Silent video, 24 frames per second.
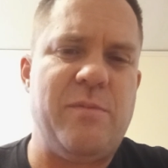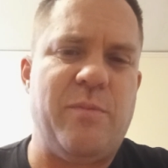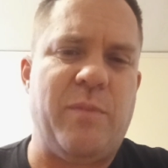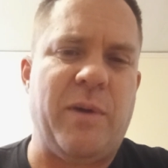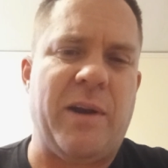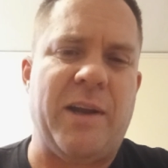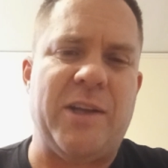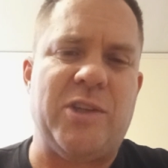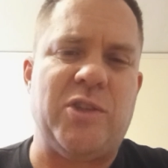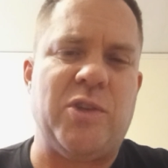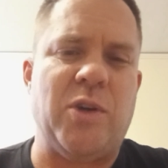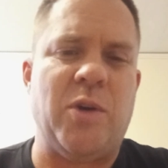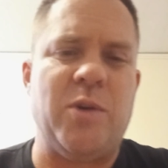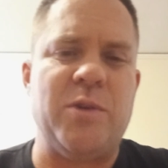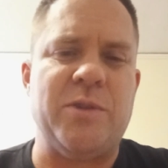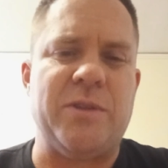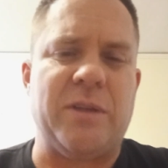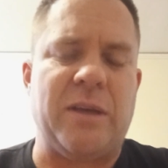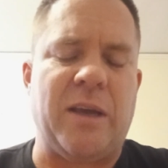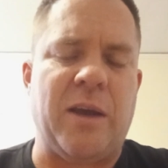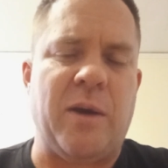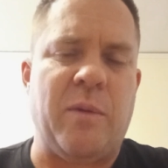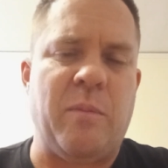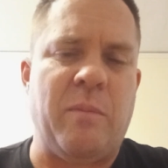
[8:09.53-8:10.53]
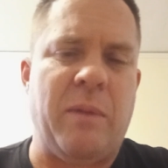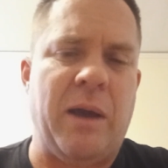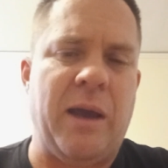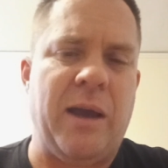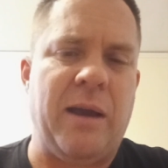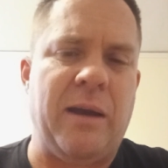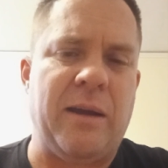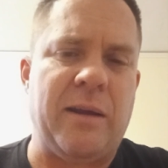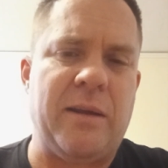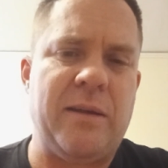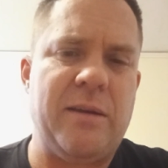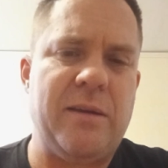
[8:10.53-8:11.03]
but I chose to come
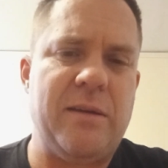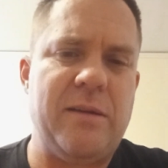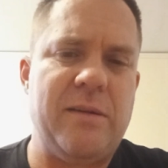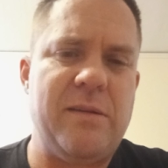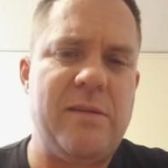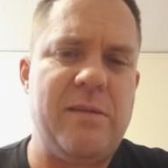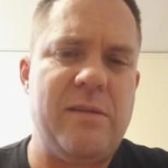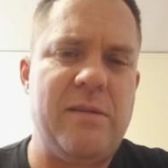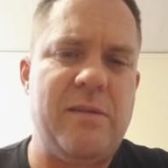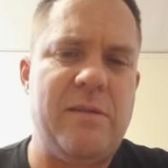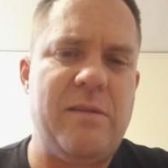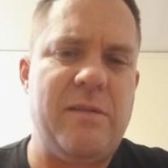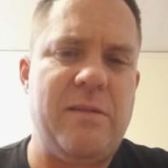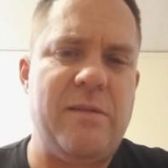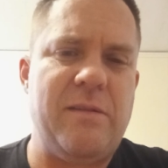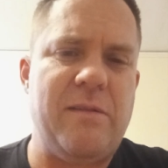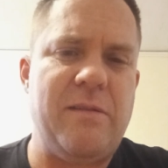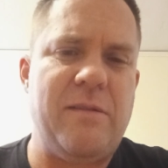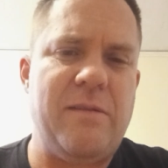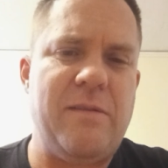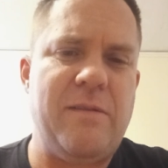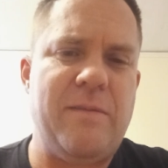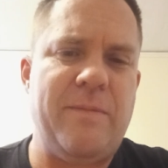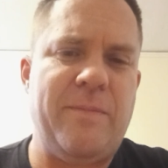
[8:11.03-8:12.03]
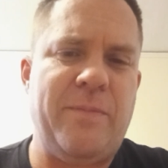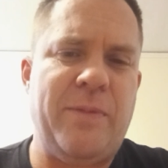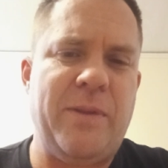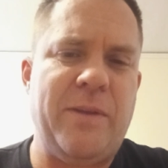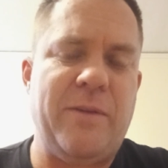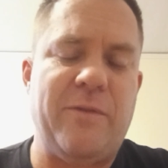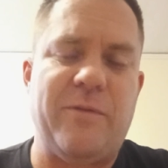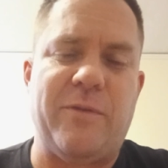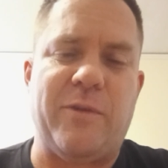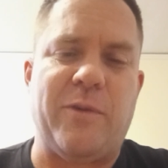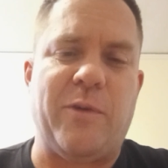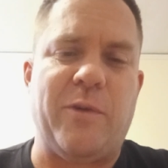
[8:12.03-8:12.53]
back
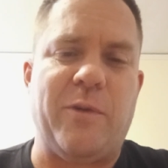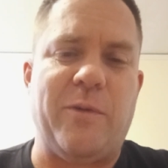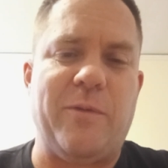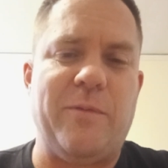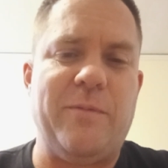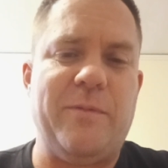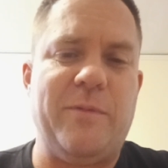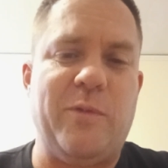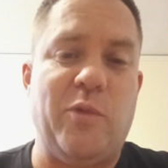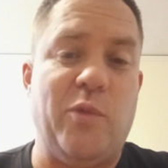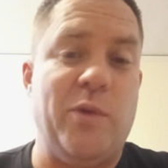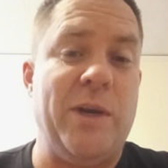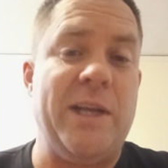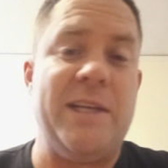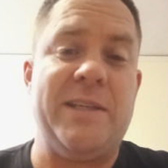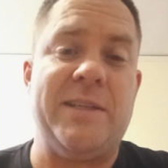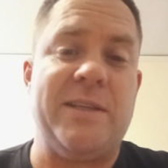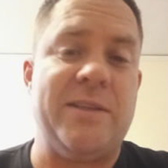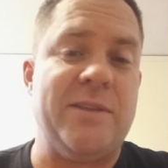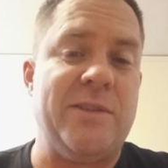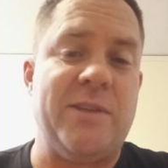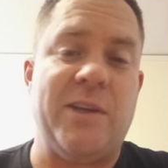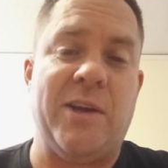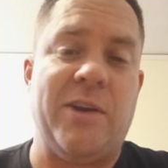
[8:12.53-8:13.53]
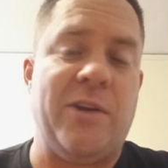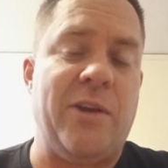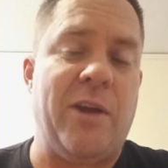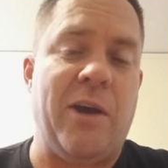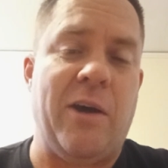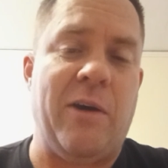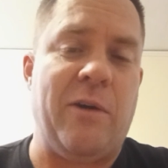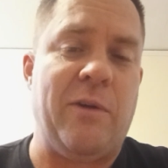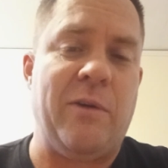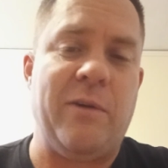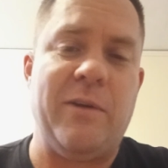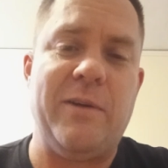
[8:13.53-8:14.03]
for reasons
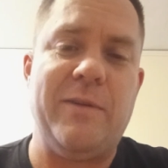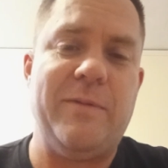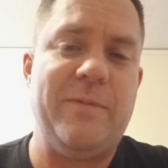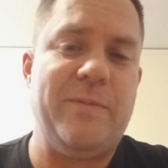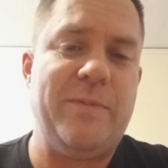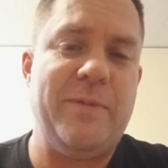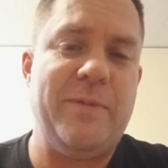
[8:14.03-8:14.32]
unknown.